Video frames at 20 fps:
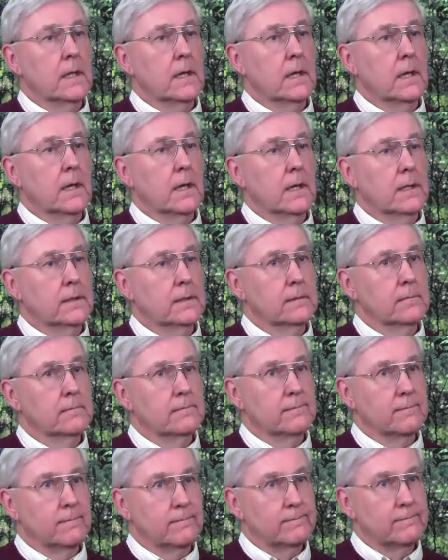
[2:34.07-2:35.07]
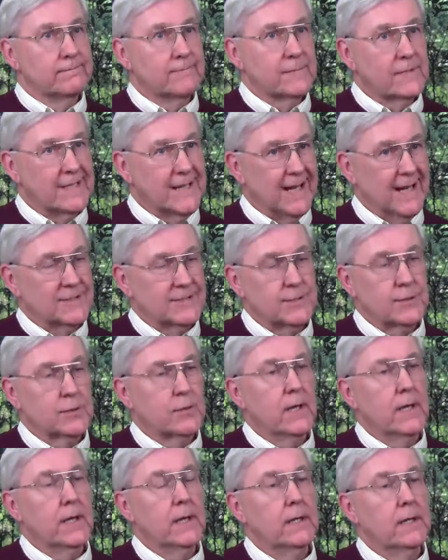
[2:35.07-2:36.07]
and
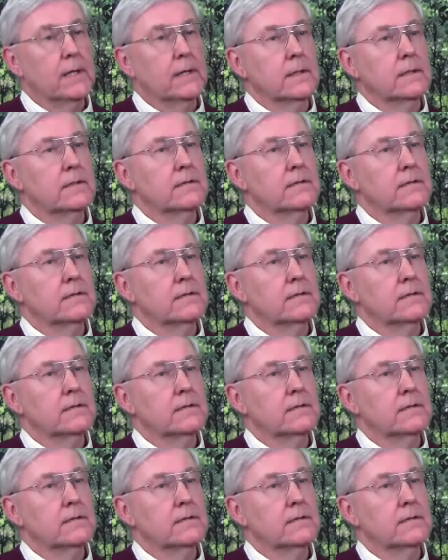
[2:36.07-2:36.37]
concentrated in